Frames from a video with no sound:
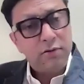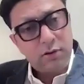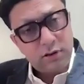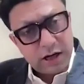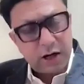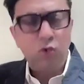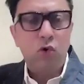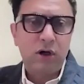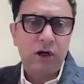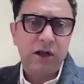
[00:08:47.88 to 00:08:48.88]
They do
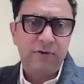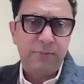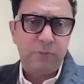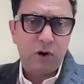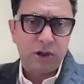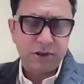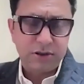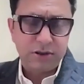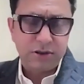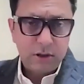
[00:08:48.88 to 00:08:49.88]
not develop
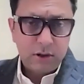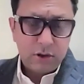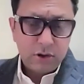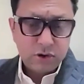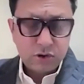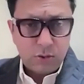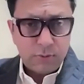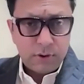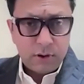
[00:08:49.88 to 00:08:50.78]
blockages. So,